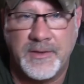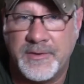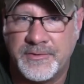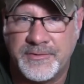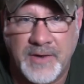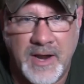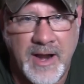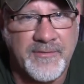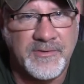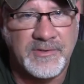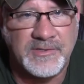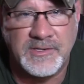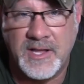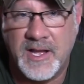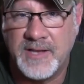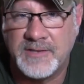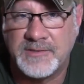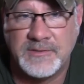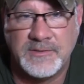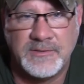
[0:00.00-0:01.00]
of your driver's
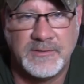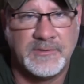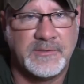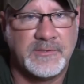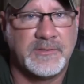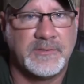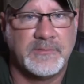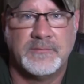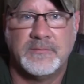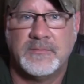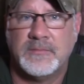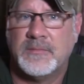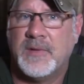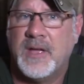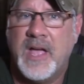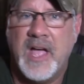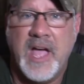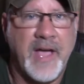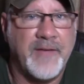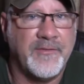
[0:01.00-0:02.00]
license,
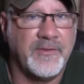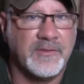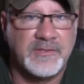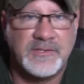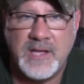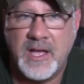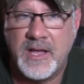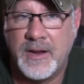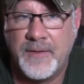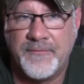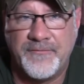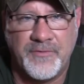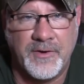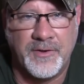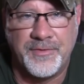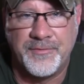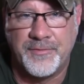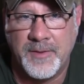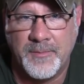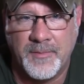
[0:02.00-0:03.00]
have you sign up for
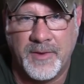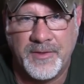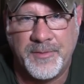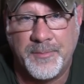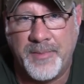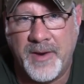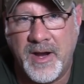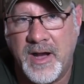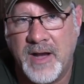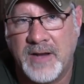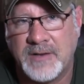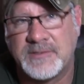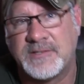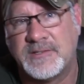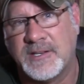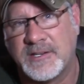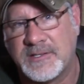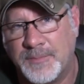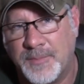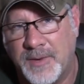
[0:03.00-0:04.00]
a 3-month
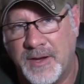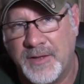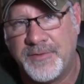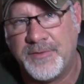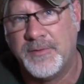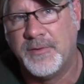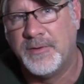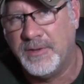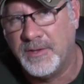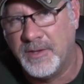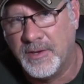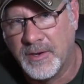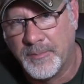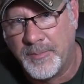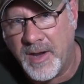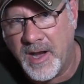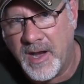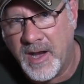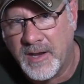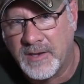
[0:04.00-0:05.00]
box, 6-month, year
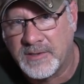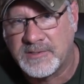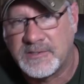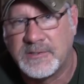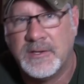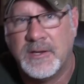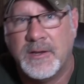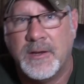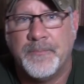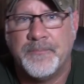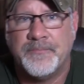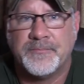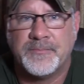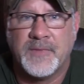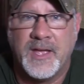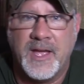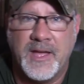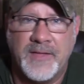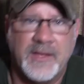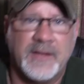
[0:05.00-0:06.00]
box,
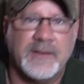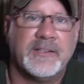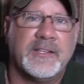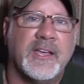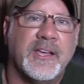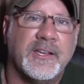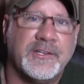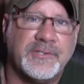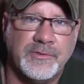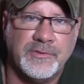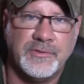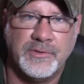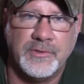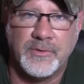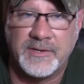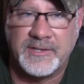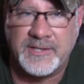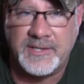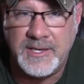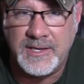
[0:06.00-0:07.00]
and then issue
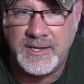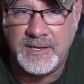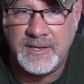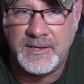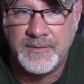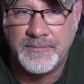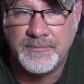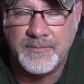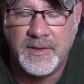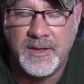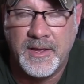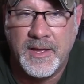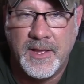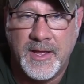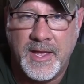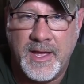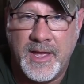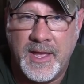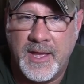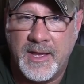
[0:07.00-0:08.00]
you a key.
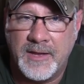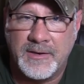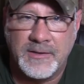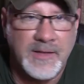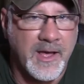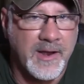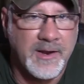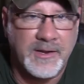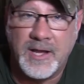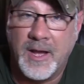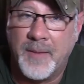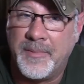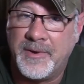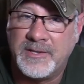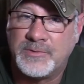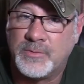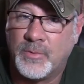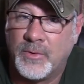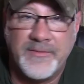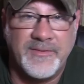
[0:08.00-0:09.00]
And a lot of
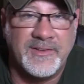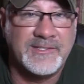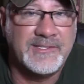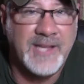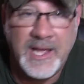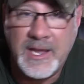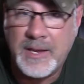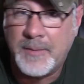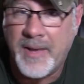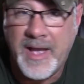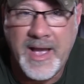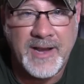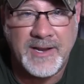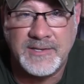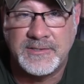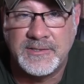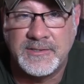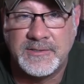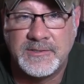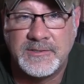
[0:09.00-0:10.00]
companies won't even take
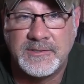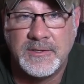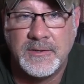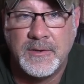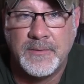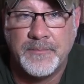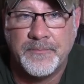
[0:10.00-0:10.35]
packages